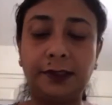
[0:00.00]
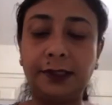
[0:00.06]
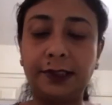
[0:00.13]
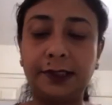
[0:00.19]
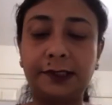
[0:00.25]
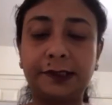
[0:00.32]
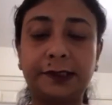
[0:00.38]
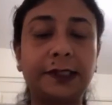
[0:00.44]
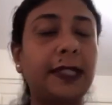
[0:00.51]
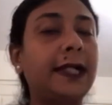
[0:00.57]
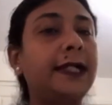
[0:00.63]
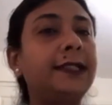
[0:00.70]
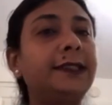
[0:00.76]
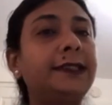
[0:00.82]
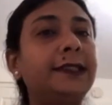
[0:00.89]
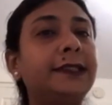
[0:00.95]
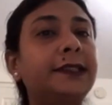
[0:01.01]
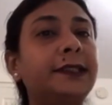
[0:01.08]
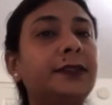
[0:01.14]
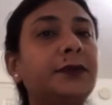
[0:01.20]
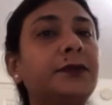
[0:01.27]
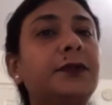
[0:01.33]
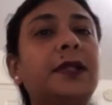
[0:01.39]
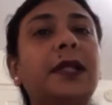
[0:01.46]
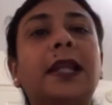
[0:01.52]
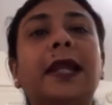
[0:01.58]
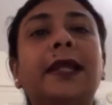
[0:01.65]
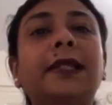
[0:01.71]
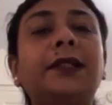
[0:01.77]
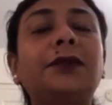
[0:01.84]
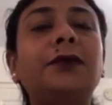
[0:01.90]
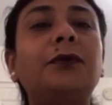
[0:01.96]
Yes, I just would
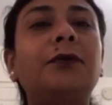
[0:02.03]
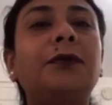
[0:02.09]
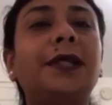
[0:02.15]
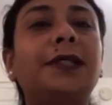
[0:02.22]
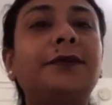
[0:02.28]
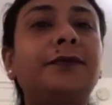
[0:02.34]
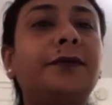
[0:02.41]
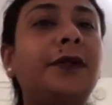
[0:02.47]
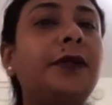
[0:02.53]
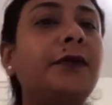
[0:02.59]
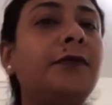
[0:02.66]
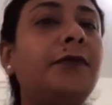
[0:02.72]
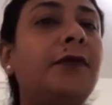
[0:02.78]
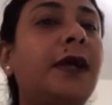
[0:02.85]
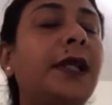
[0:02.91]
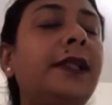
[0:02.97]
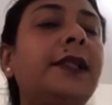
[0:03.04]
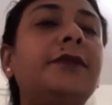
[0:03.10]
like to wait for a while